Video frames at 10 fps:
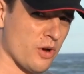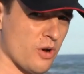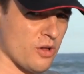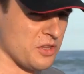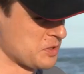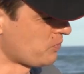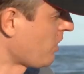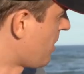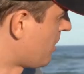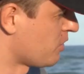call the
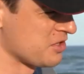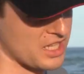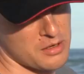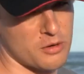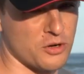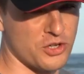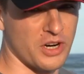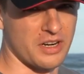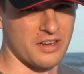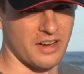SprayGunner's delivery
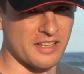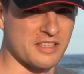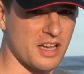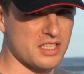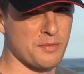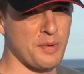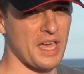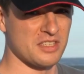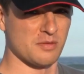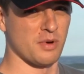truck, and it's custom
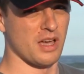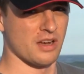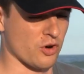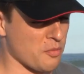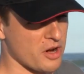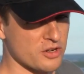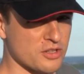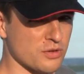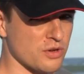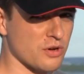painted by Chrome Air
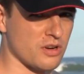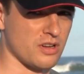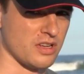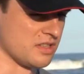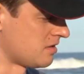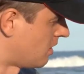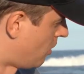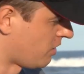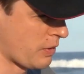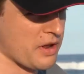Studio. It's
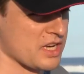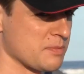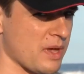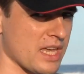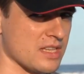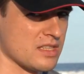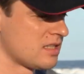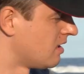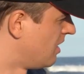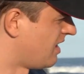all Credex
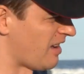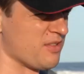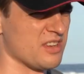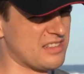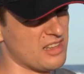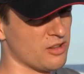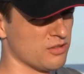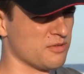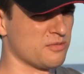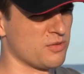paints. I think it's
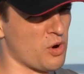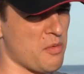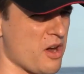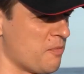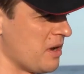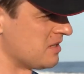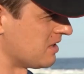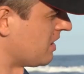little Chrome Air paints